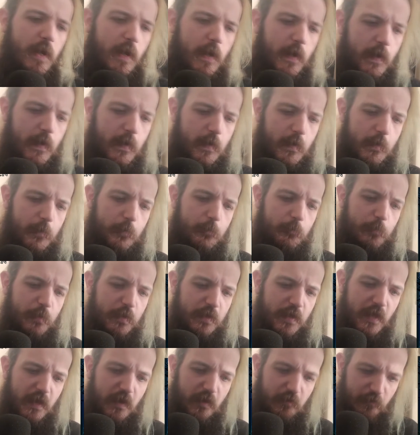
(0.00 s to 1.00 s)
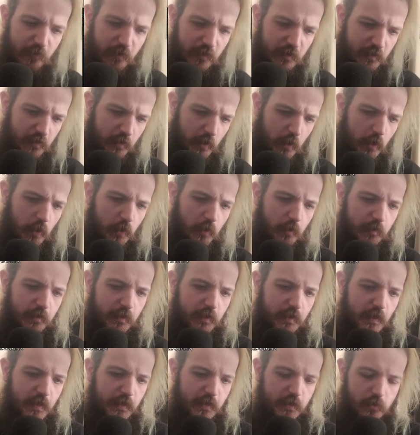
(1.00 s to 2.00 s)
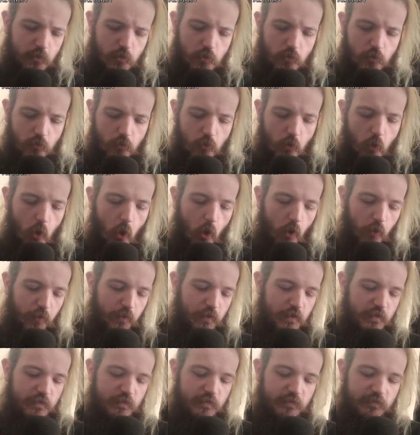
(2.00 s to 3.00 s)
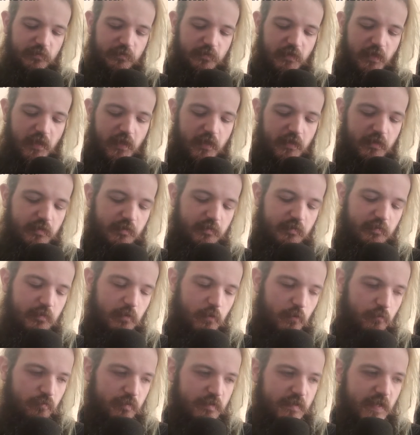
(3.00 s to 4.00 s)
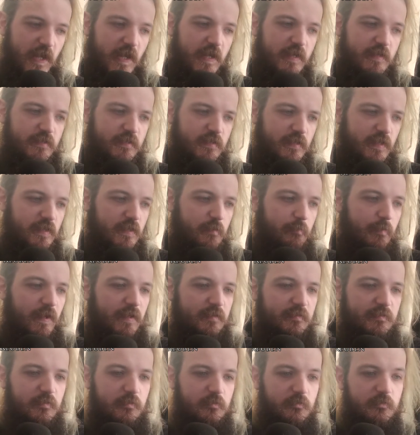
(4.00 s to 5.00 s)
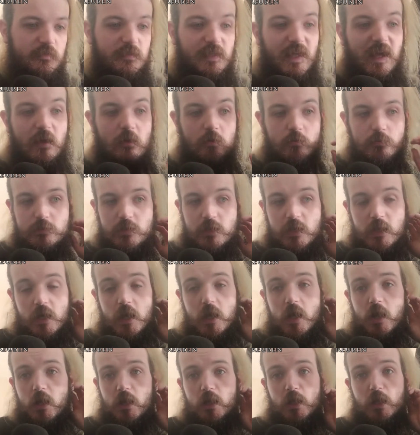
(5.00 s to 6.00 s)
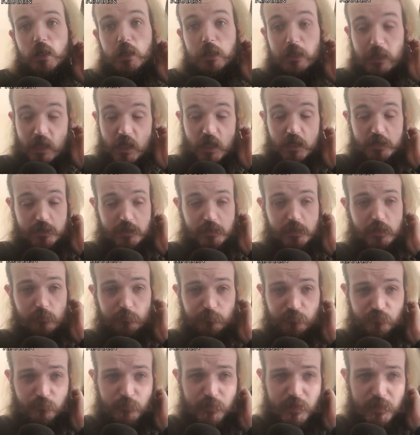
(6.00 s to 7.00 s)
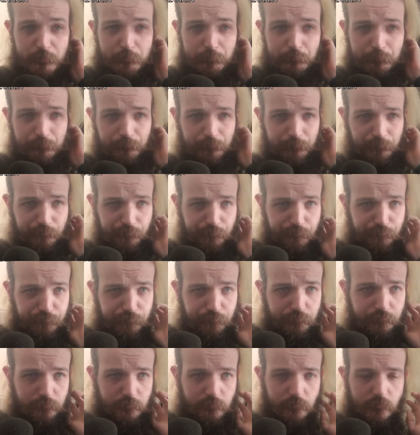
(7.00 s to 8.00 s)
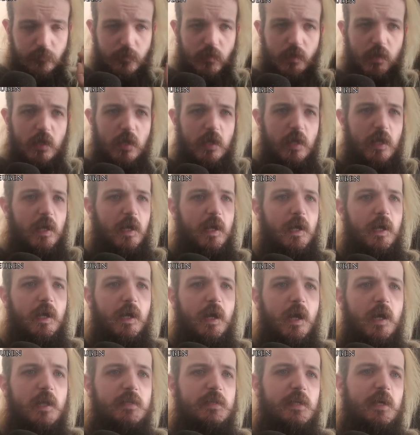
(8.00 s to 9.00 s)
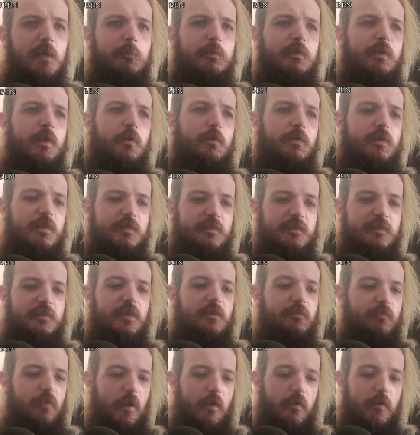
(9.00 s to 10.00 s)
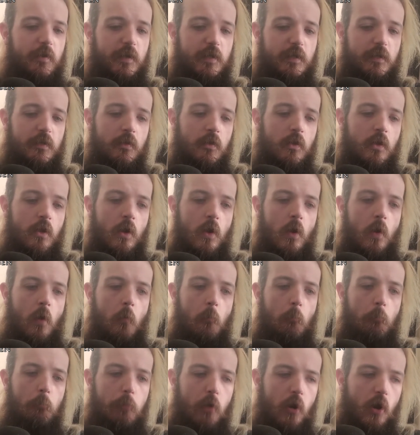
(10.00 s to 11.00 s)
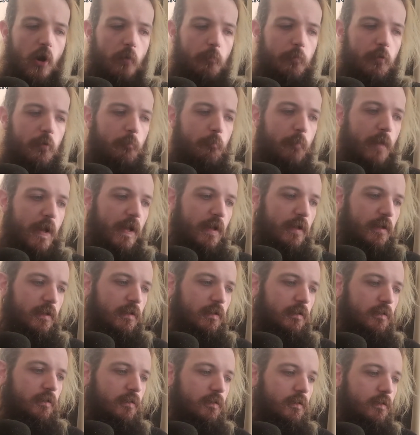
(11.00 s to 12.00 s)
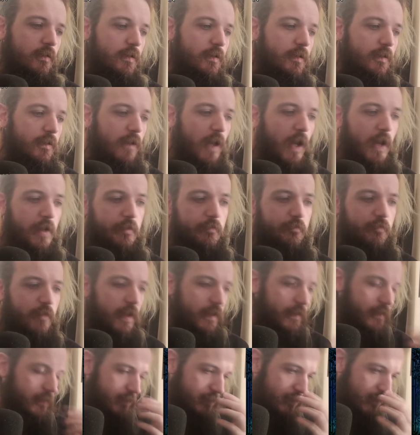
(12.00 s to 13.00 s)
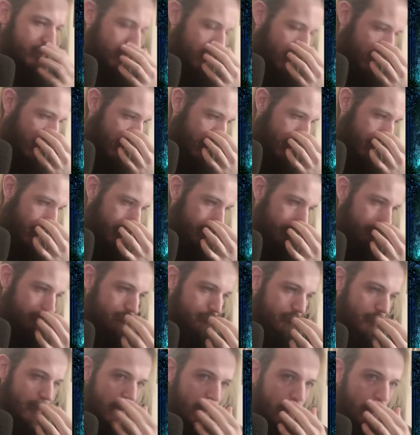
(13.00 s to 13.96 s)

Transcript: um, but yeah, I think a lot of the like gothiness that is still retained in the band's sound largely comes from him. Uh, undoubtedly though, this is a very pop metal kind of record. Um,